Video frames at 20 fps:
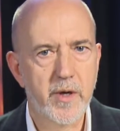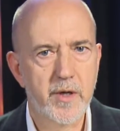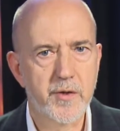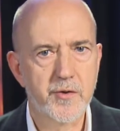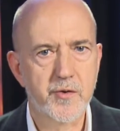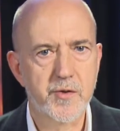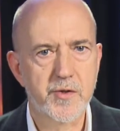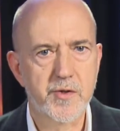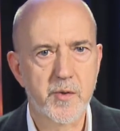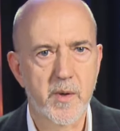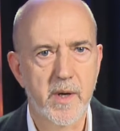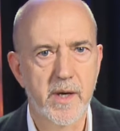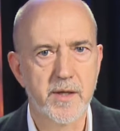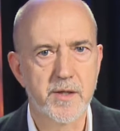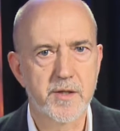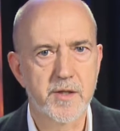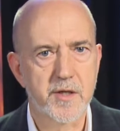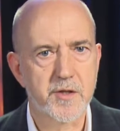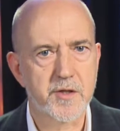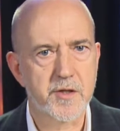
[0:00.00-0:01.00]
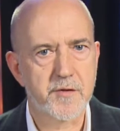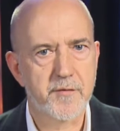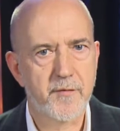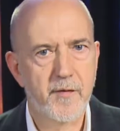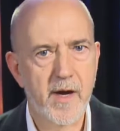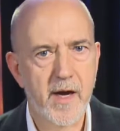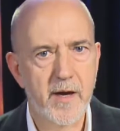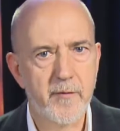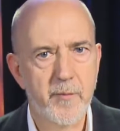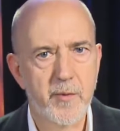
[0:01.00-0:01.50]
interest rate, such as
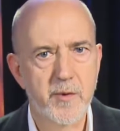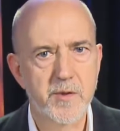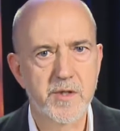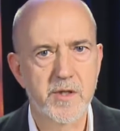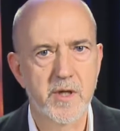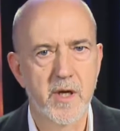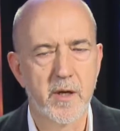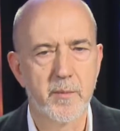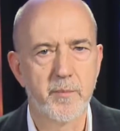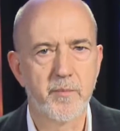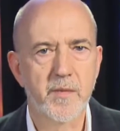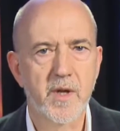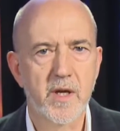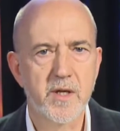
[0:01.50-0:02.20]
5%,